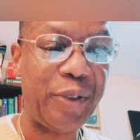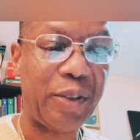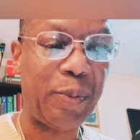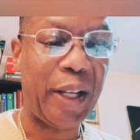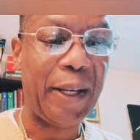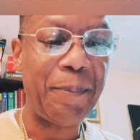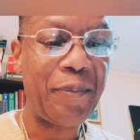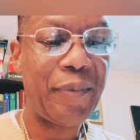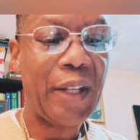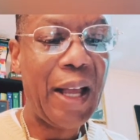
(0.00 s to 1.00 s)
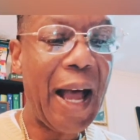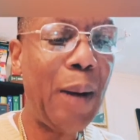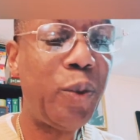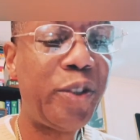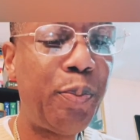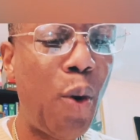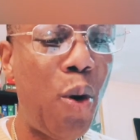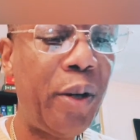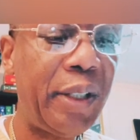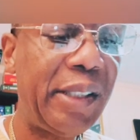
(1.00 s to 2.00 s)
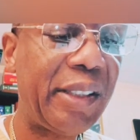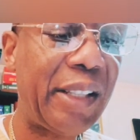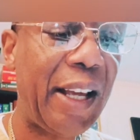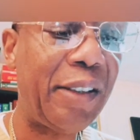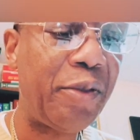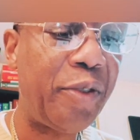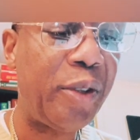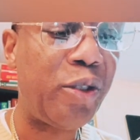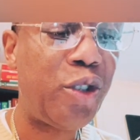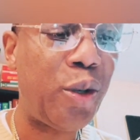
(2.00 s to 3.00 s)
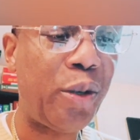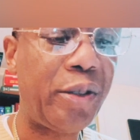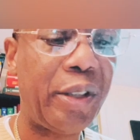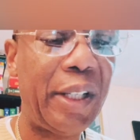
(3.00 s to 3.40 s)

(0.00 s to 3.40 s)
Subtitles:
explained, "I was born in Sandersville, Georgia